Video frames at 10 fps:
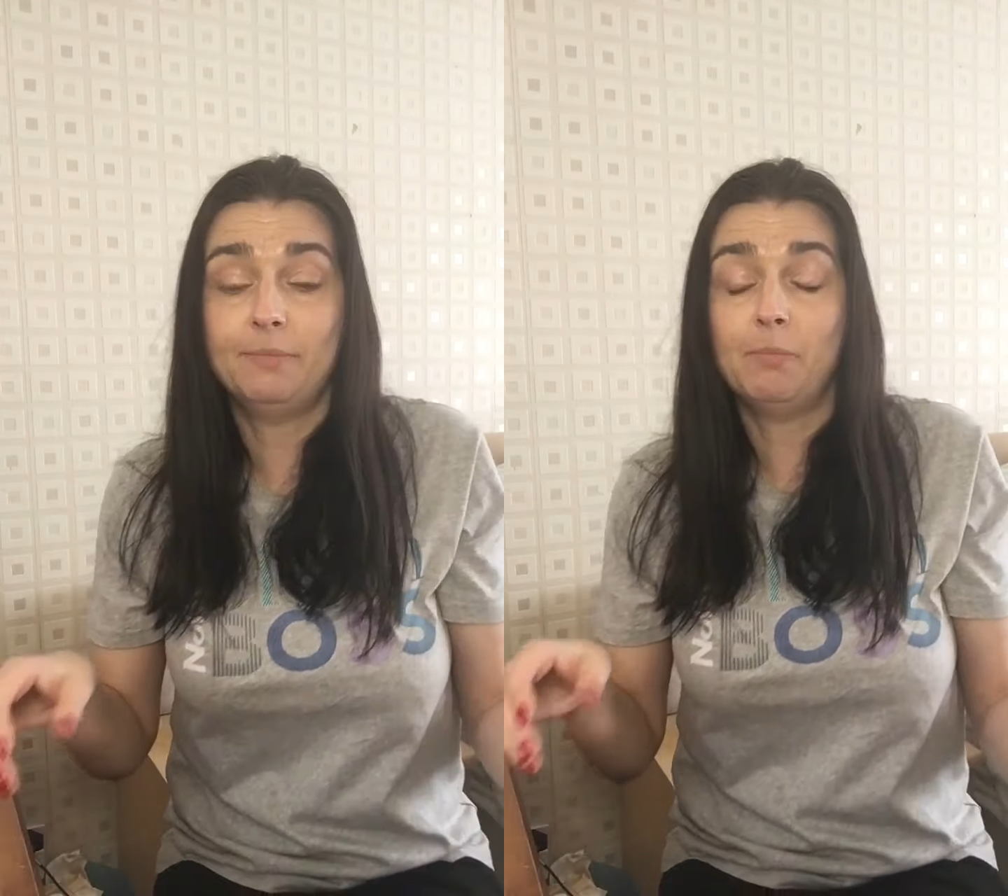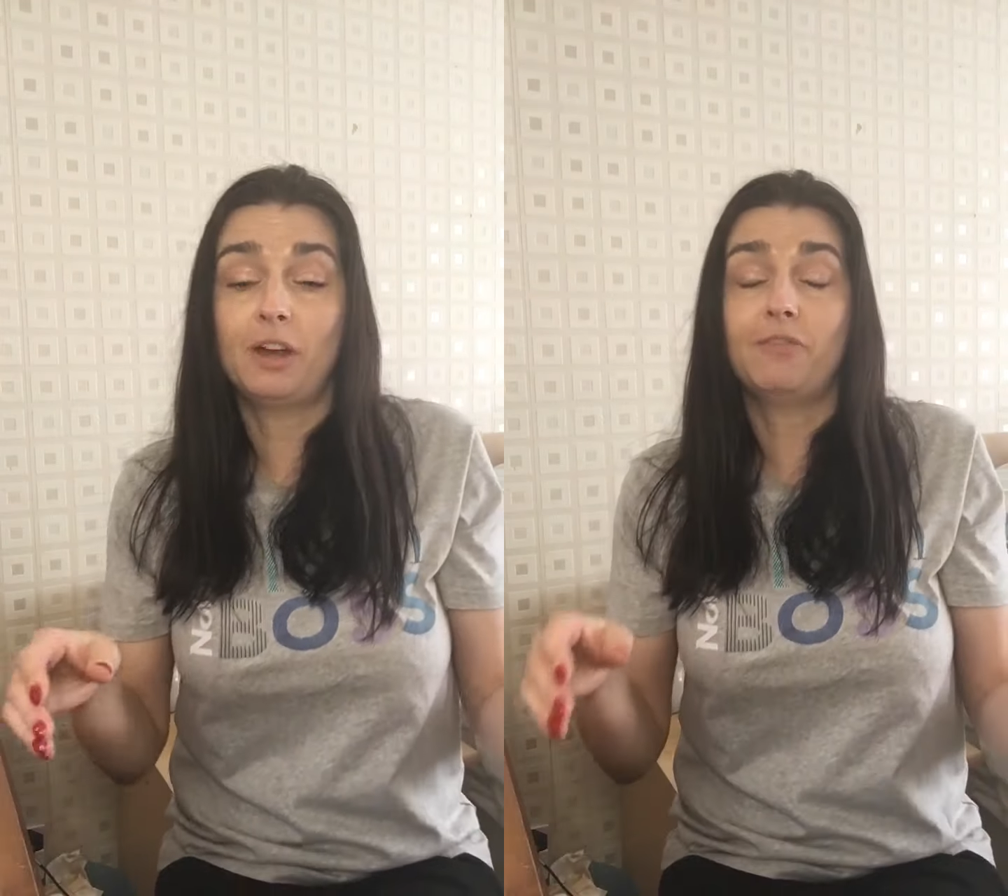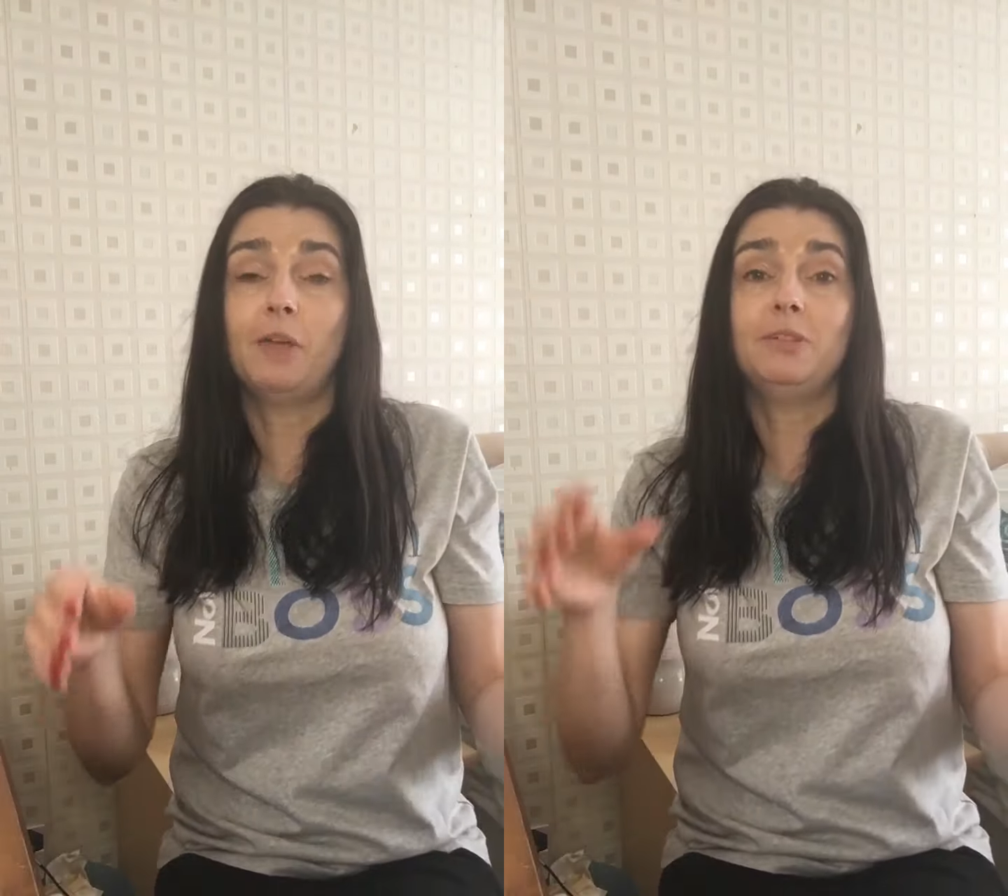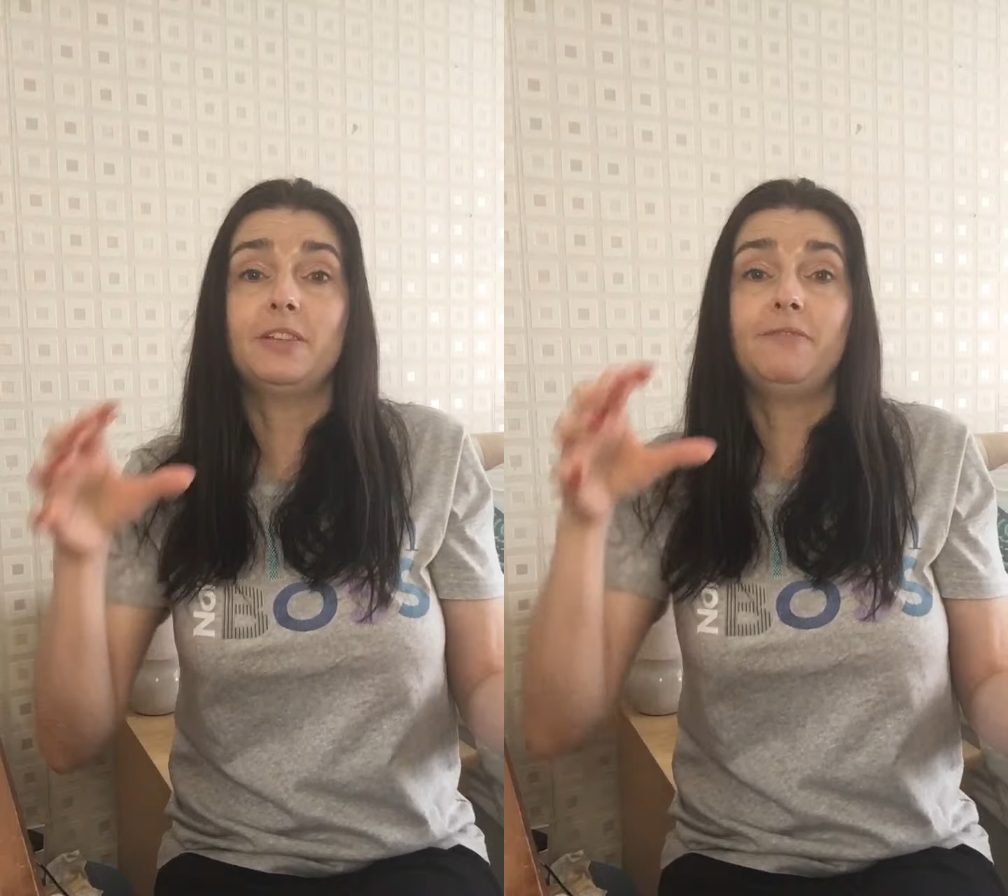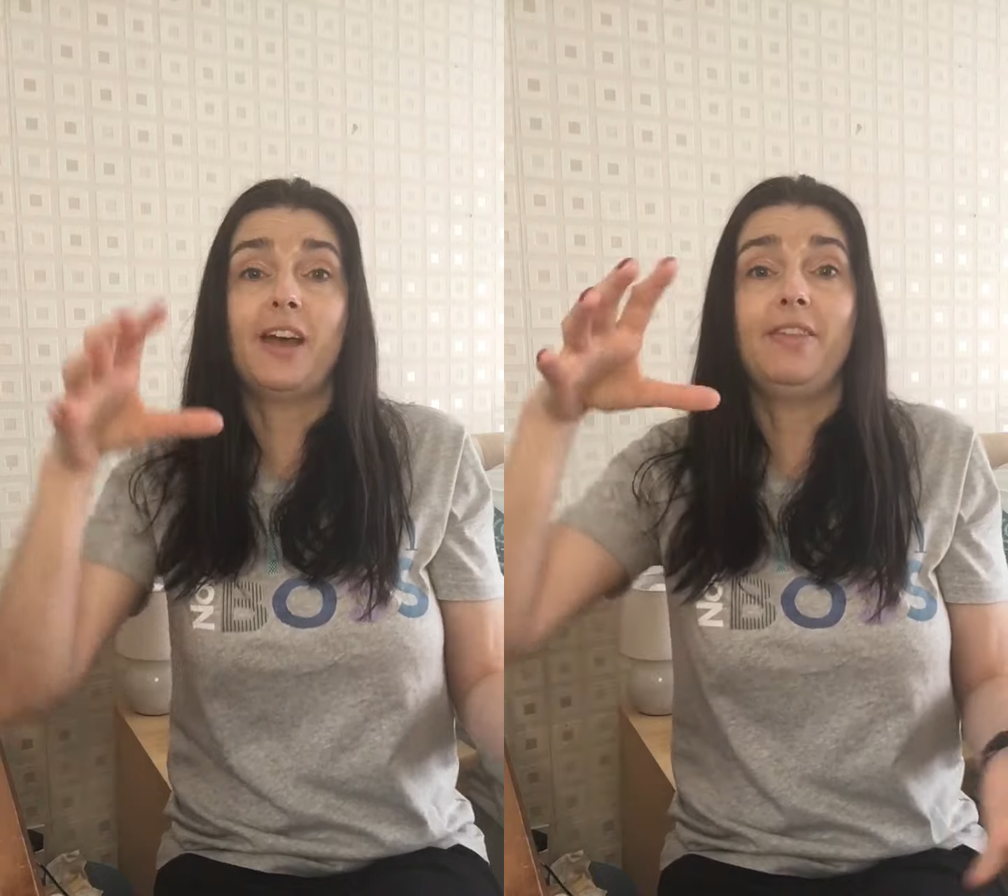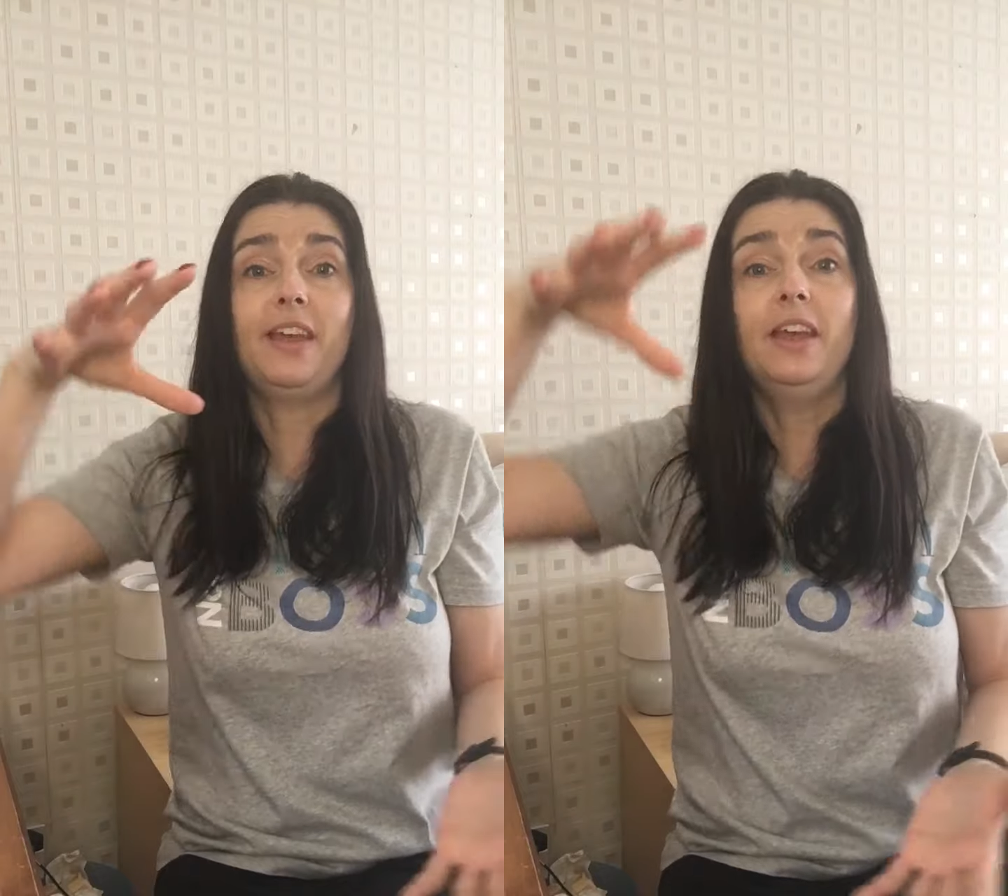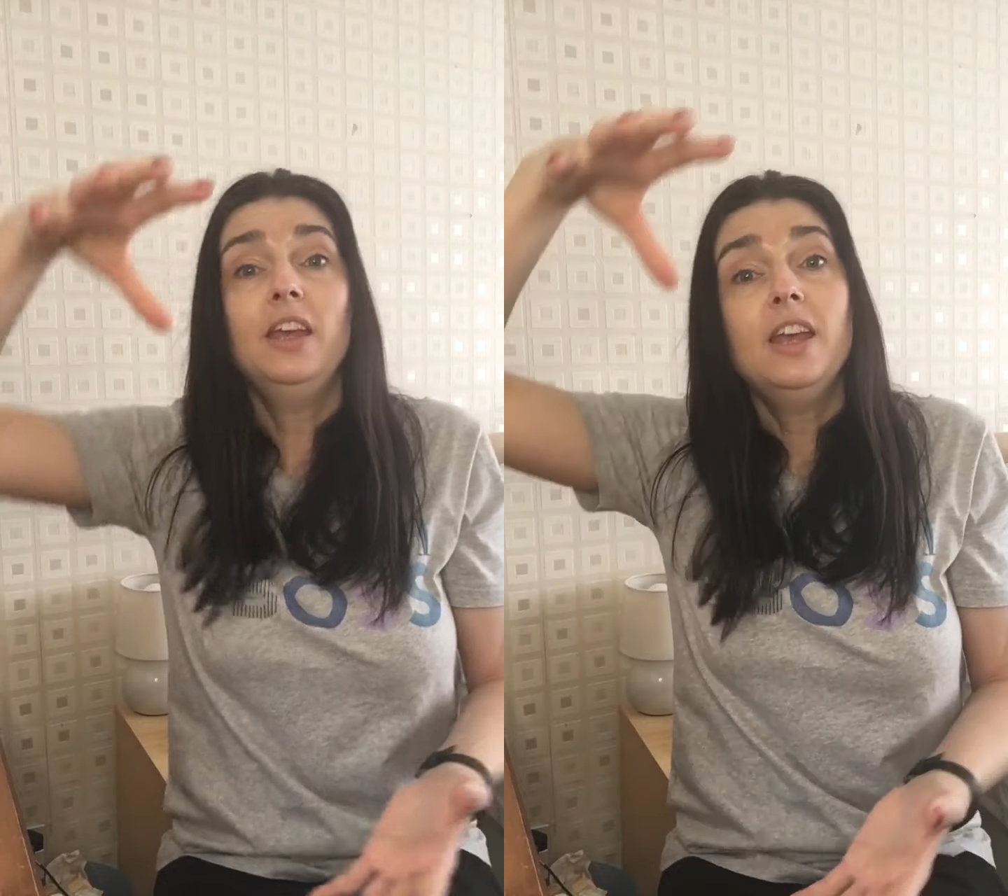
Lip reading: microfiber is the fact that